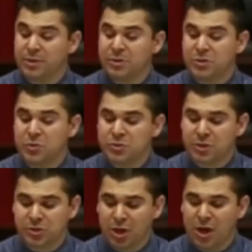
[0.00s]
students
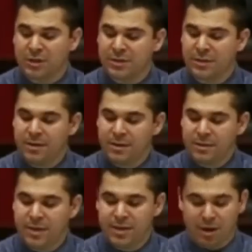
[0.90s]
are taught
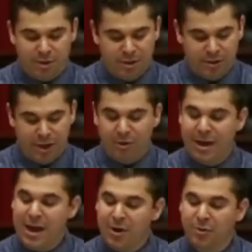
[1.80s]
that they are
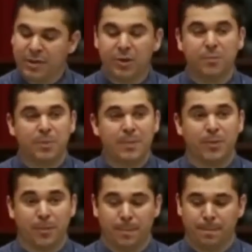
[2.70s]
inherently good
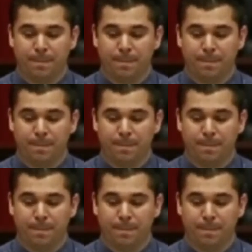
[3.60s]
people.